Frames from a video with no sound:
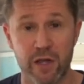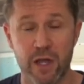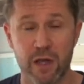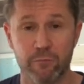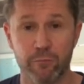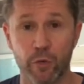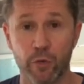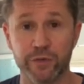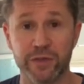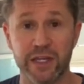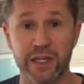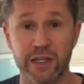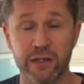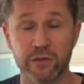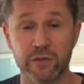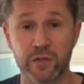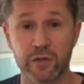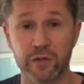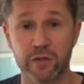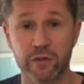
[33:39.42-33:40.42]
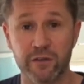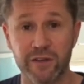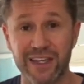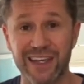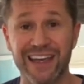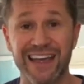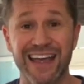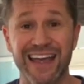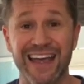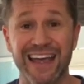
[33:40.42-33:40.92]
both internally
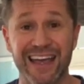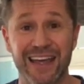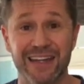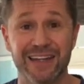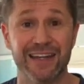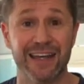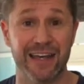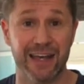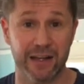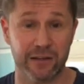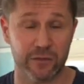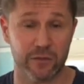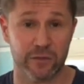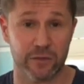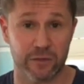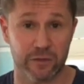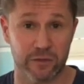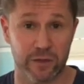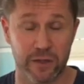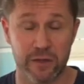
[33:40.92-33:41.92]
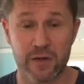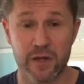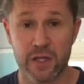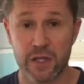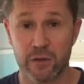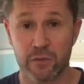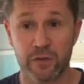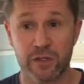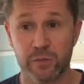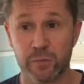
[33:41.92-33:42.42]
and externally,
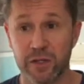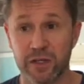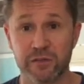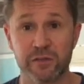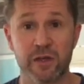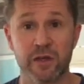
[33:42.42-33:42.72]
which means